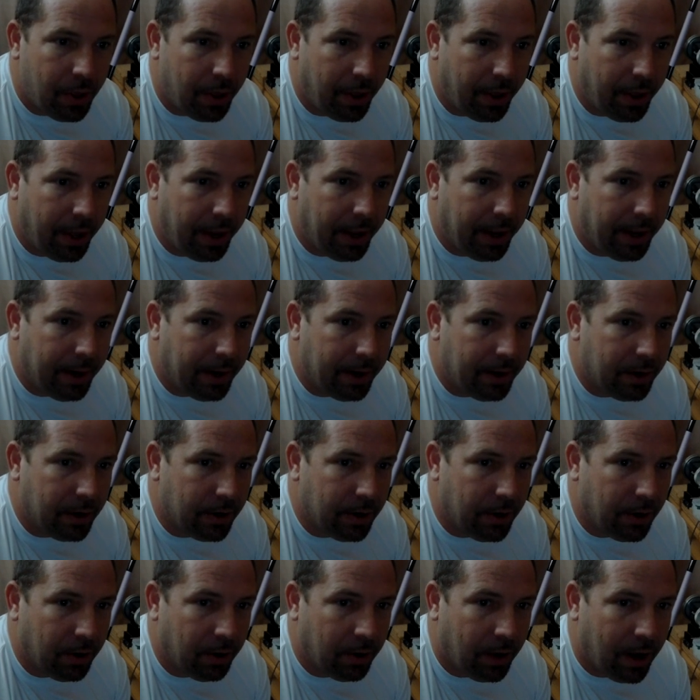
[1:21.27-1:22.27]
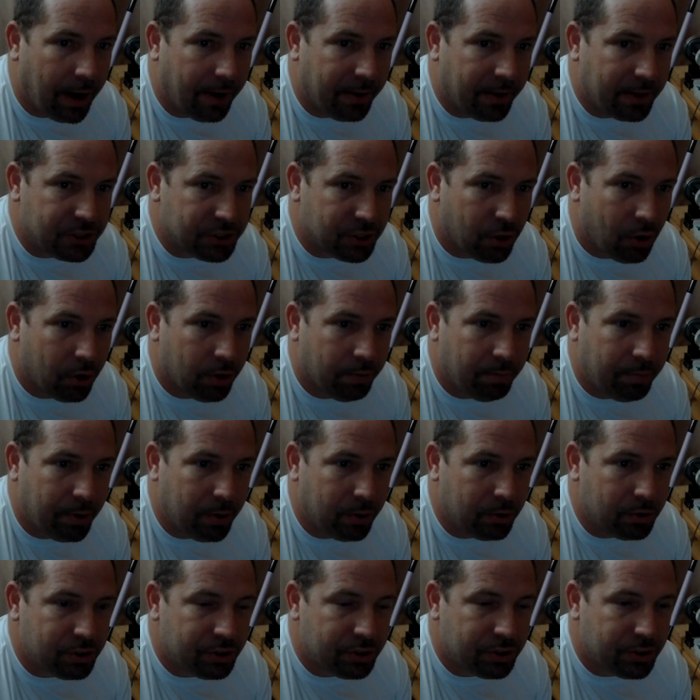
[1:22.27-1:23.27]
And a lot of the charter
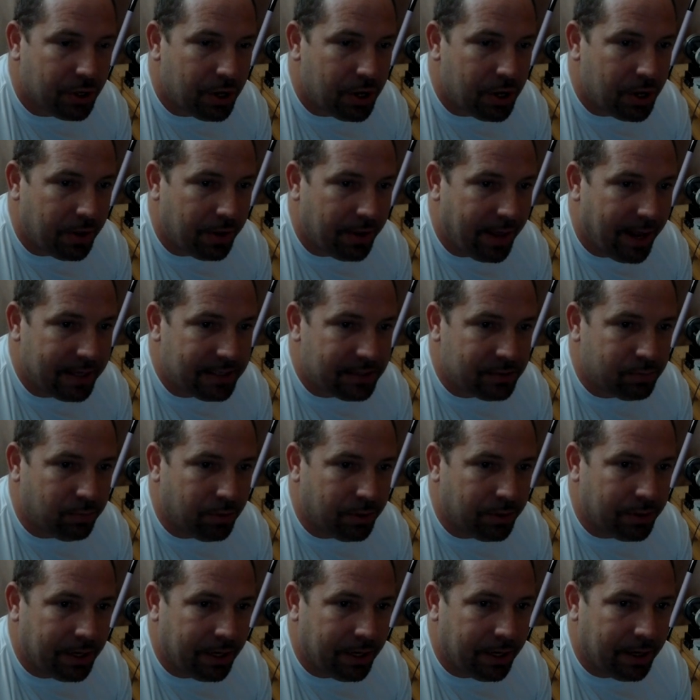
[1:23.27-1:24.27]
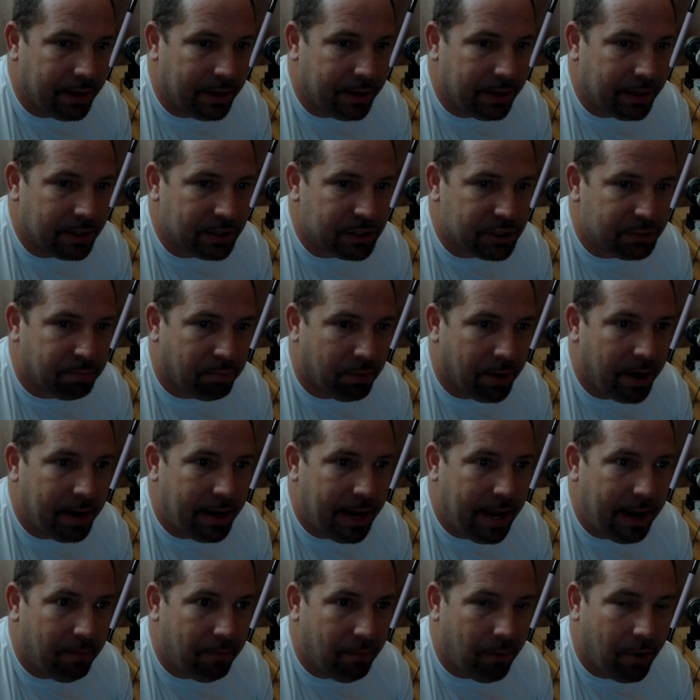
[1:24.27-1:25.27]
boats, that's what the spread
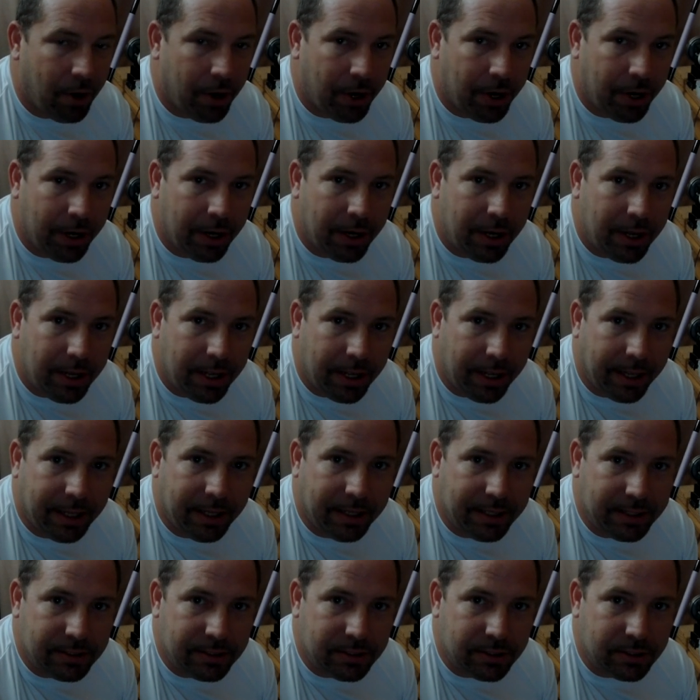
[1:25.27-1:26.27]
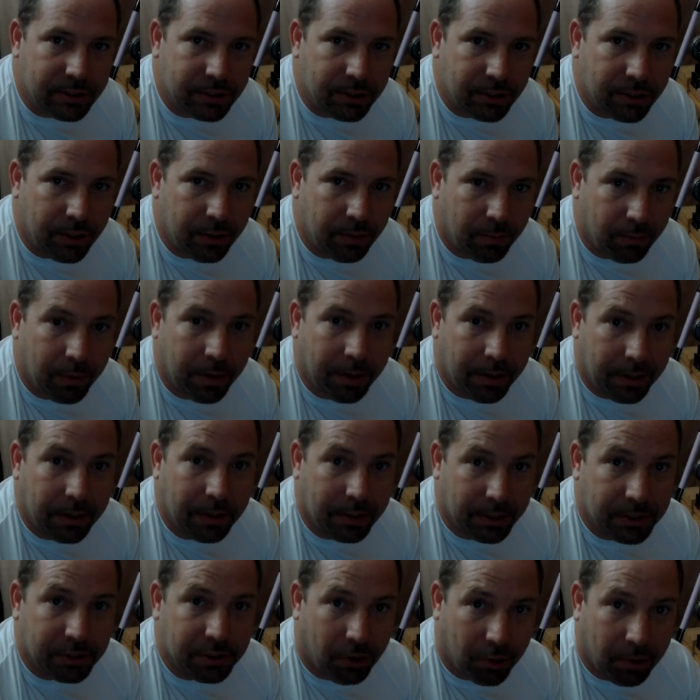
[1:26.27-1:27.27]
they run is what the
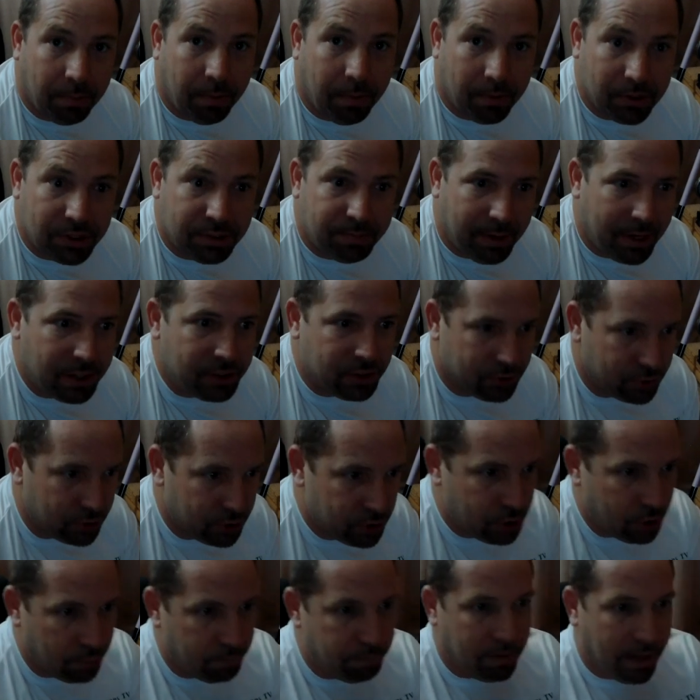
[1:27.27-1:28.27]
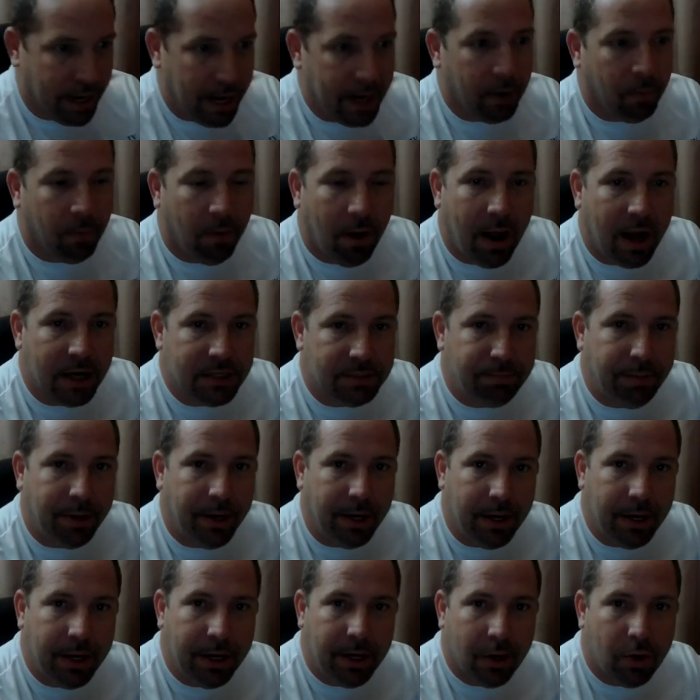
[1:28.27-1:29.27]
charter boat special is. 2 planer rods
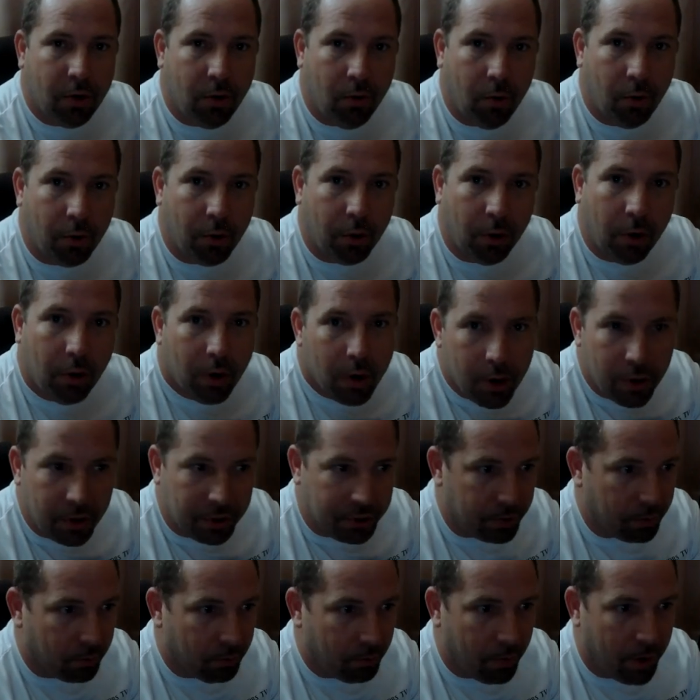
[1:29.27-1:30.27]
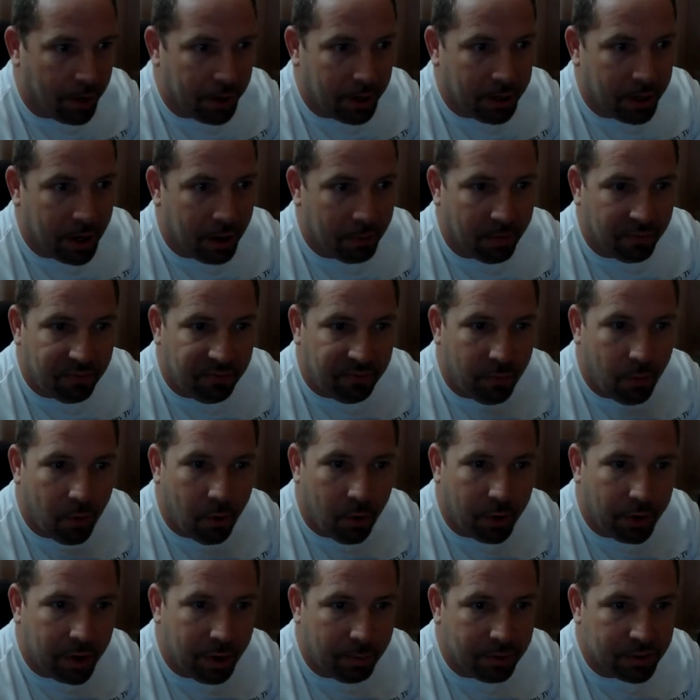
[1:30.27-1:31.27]
pinned in the corner. You'll run a number
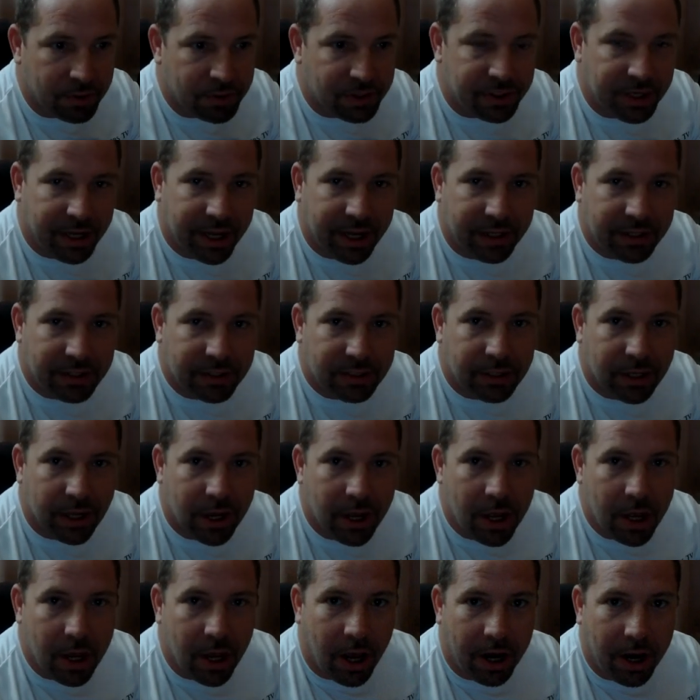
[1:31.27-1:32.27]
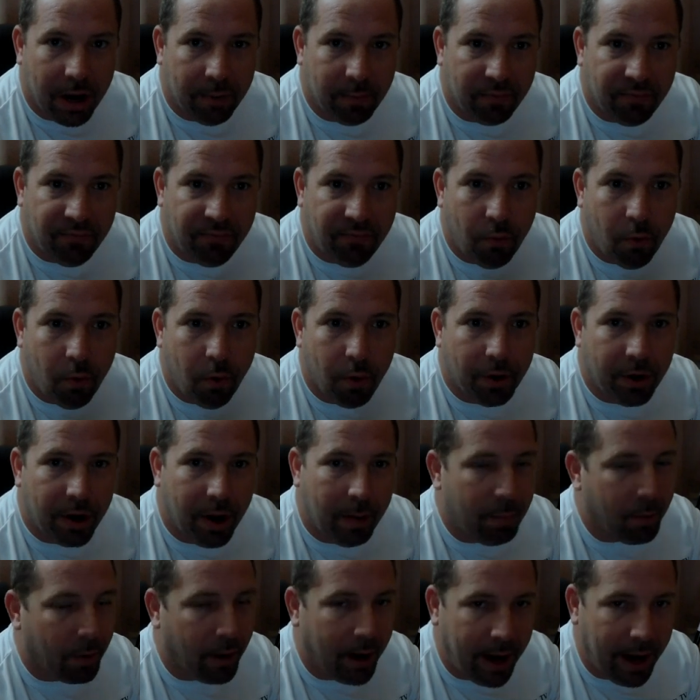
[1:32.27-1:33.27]
4, number 6, a number 4,
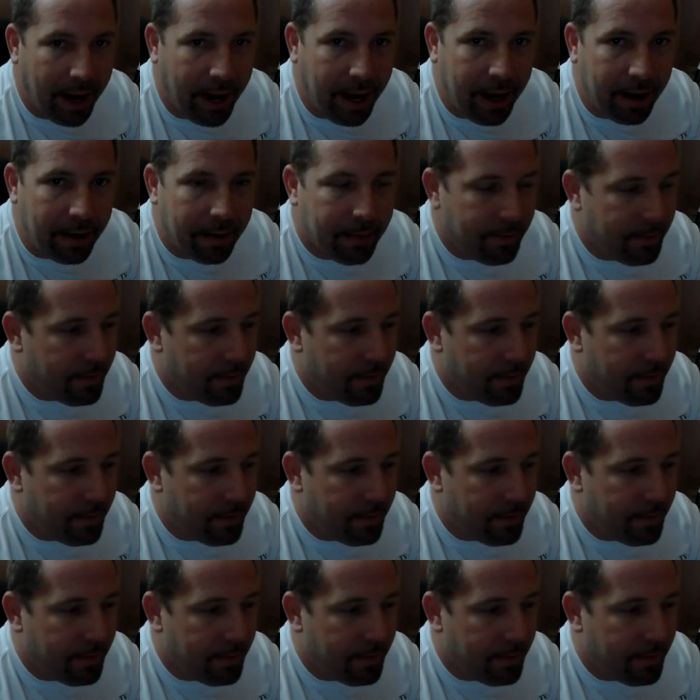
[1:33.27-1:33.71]
number 8,